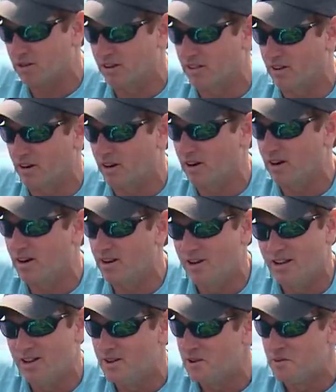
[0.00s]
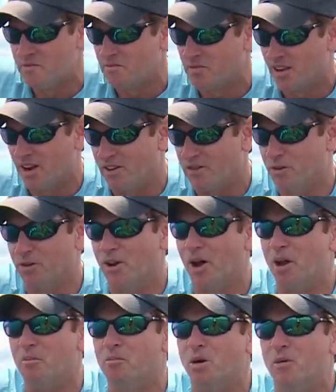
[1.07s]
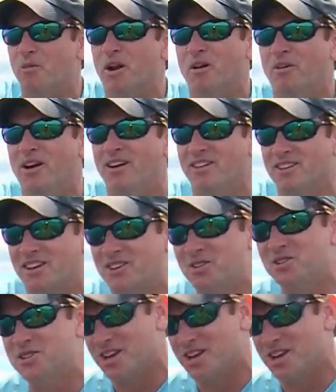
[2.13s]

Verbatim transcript: right there. I threw it out and boom, right away. It was like two